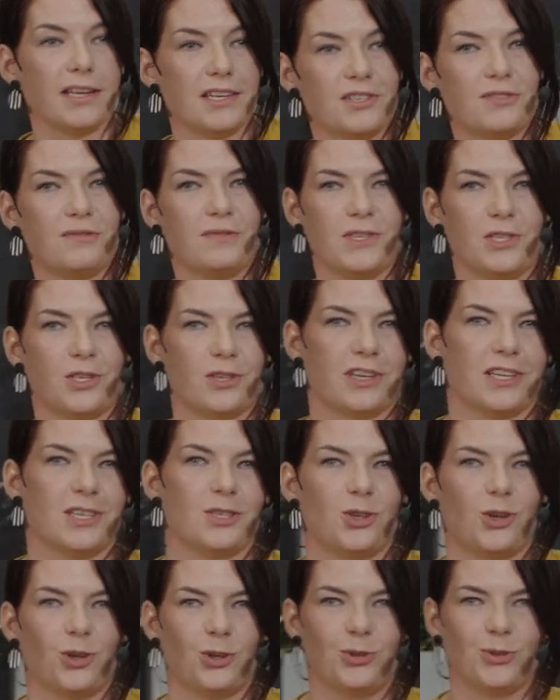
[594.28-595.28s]
this feature is
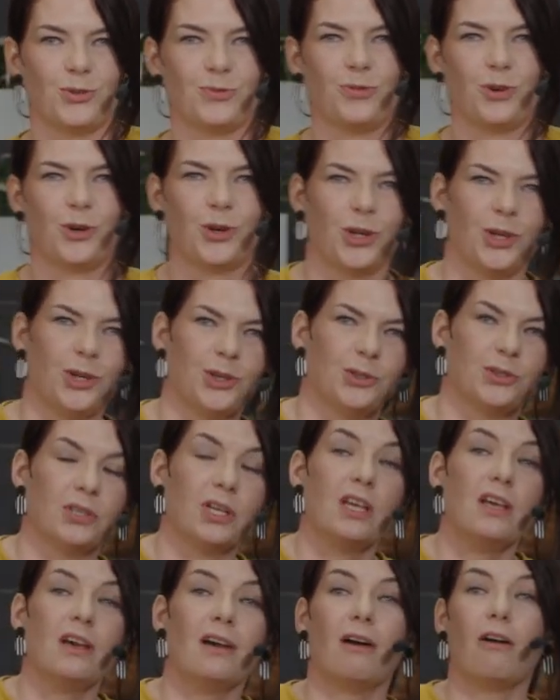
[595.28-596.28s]
not good for you
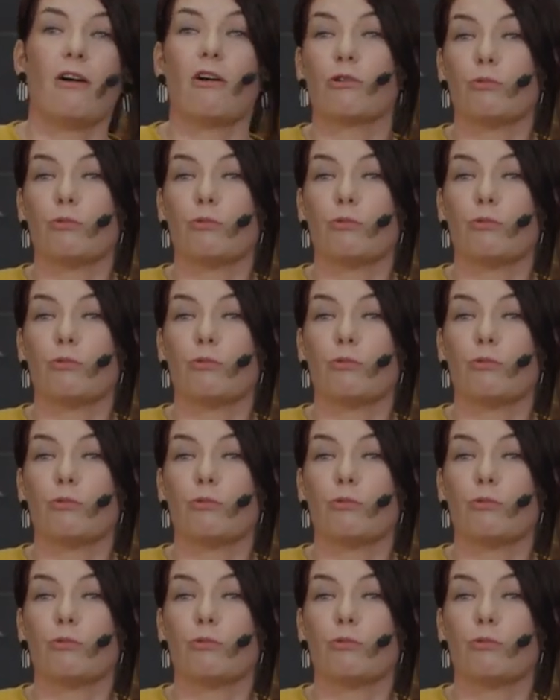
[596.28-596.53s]
or